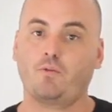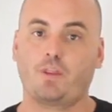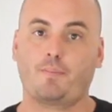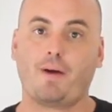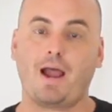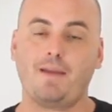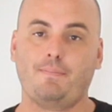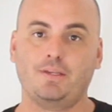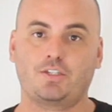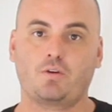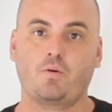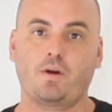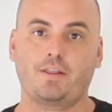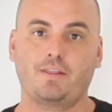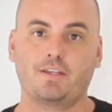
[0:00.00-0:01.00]
when the pipe is
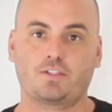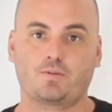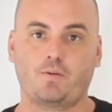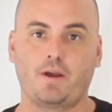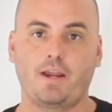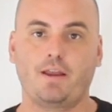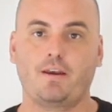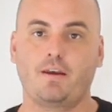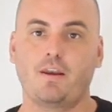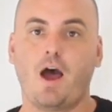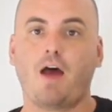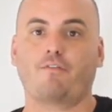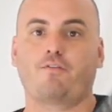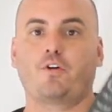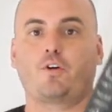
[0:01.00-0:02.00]
going this way,
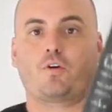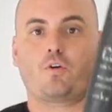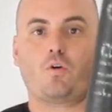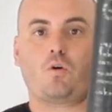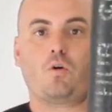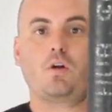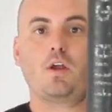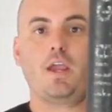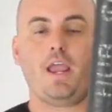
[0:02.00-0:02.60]
not vertical.